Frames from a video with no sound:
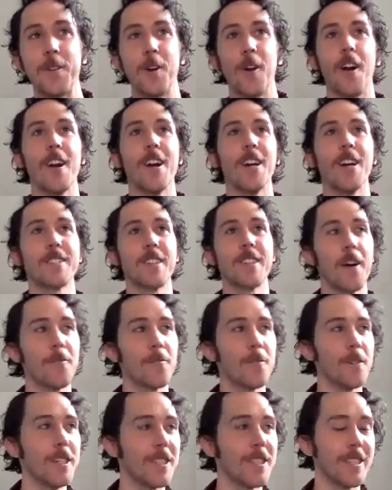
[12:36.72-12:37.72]
you are a
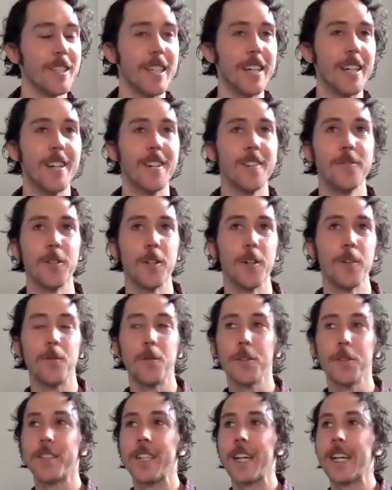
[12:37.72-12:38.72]
software engineer, if you're a
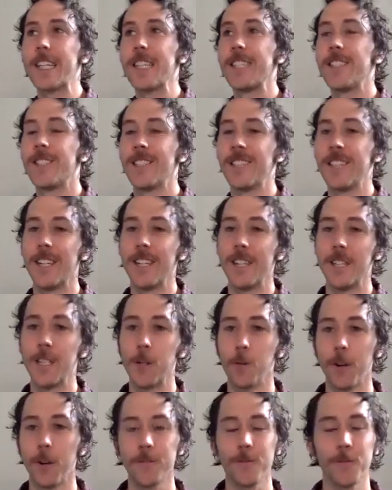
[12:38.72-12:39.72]
full stack engineer and you
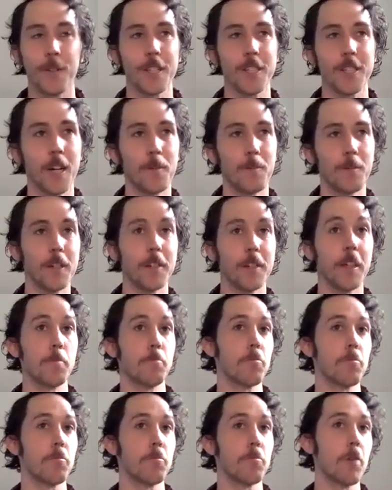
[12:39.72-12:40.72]
work for a company, they
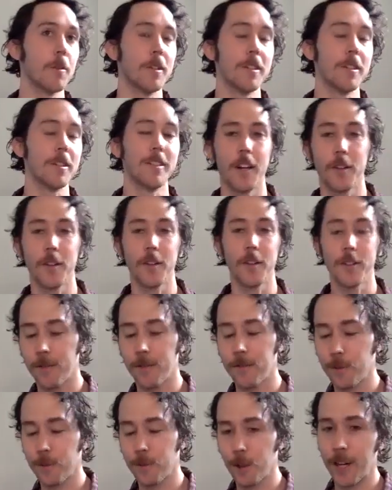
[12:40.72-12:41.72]
probably sell
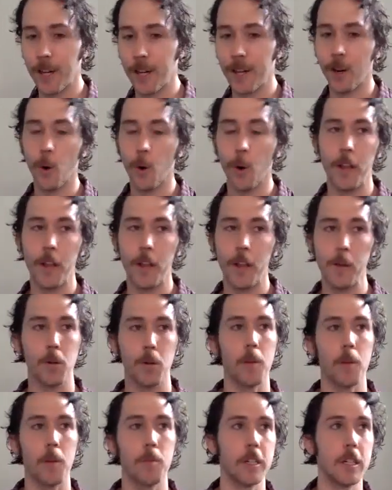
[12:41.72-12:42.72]
software, or they
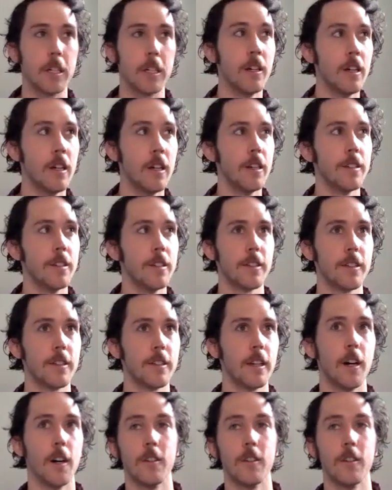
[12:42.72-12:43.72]
probably
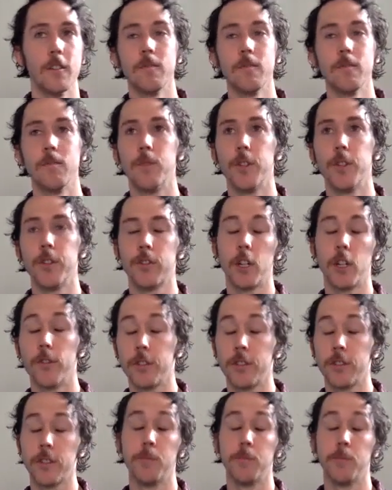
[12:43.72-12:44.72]
sell the
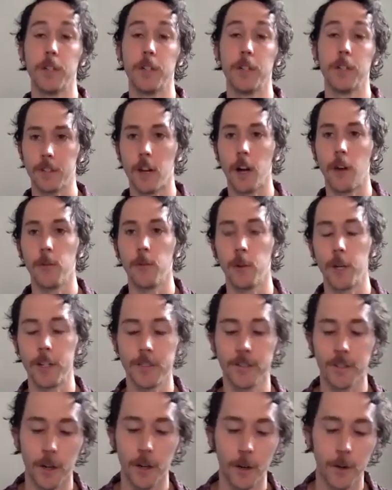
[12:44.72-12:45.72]
service of building
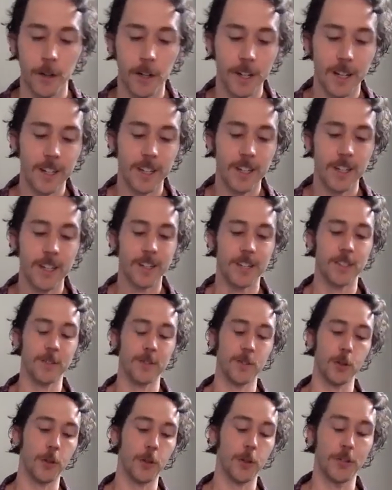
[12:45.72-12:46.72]
software. So
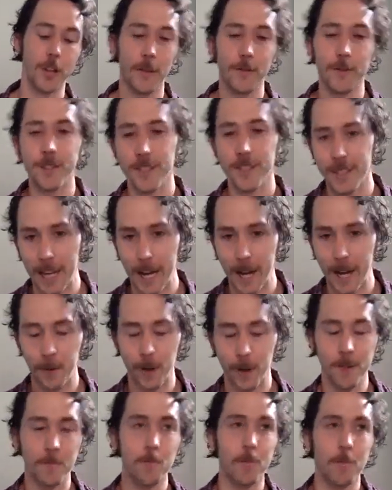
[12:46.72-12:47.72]
there's obviously that
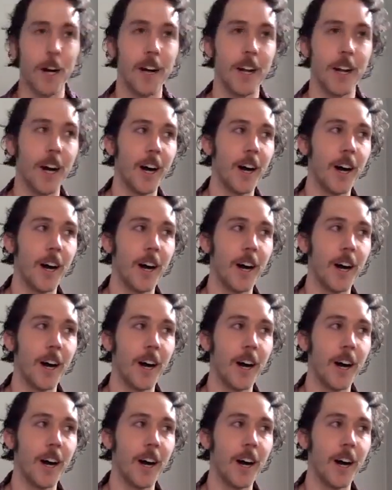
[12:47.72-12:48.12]
one. But